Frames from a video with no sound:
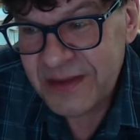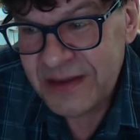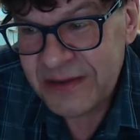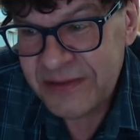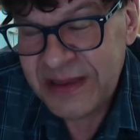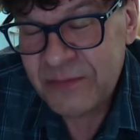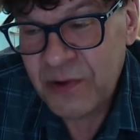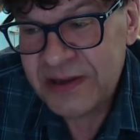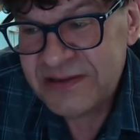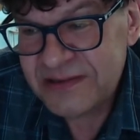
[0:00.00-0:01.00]
you know, then
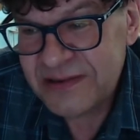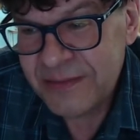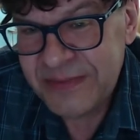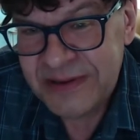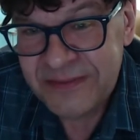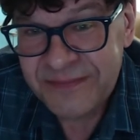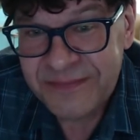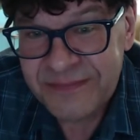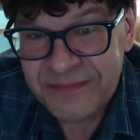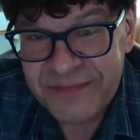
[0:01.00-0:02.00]
what? I mean,
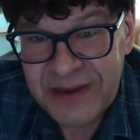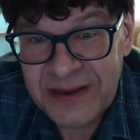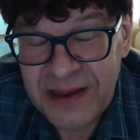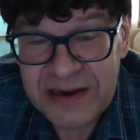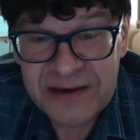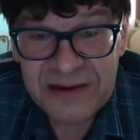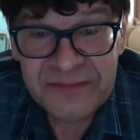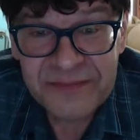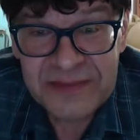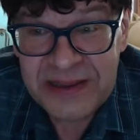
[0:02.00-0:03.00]
I don't
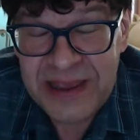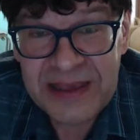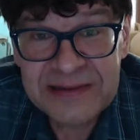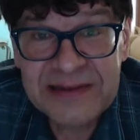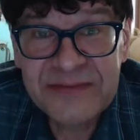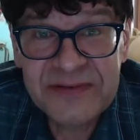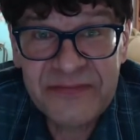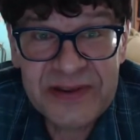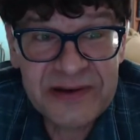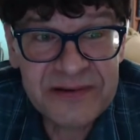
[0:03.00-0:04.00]
know. You can't live in
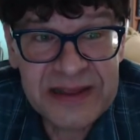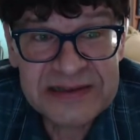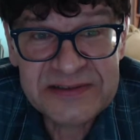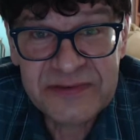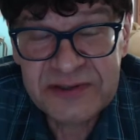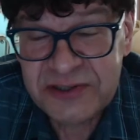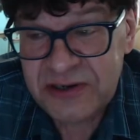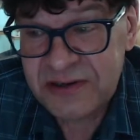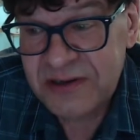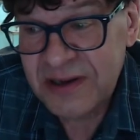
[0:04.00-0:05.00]
fear, that's for
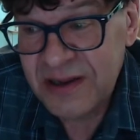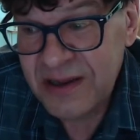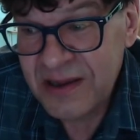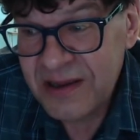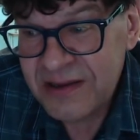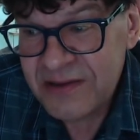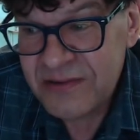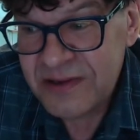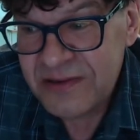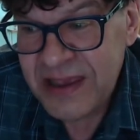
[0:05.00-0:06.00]
sure.
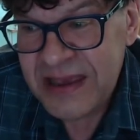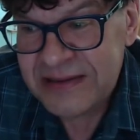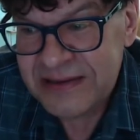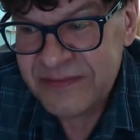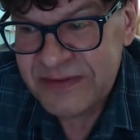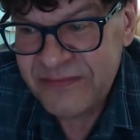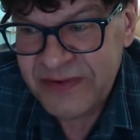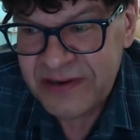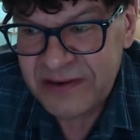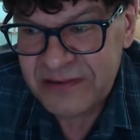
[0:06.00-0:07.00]
You you can't live in
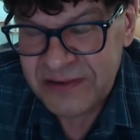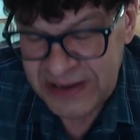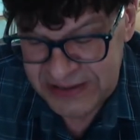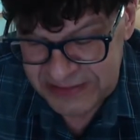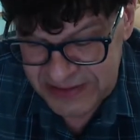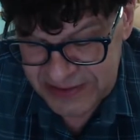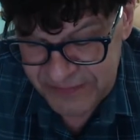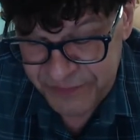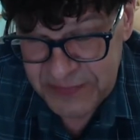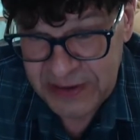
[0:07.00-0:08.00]
fear. And
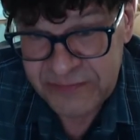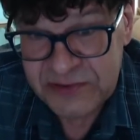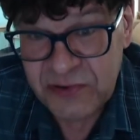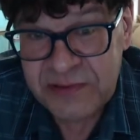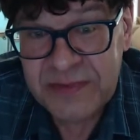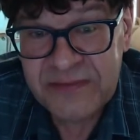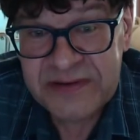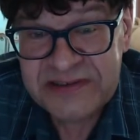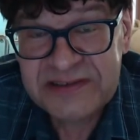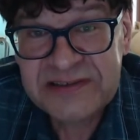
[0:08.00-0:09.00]
um, I've enjoyed my
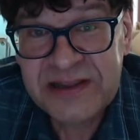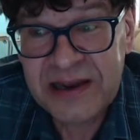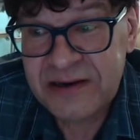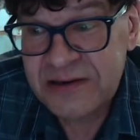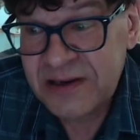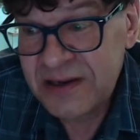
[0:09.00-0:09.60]
visits there.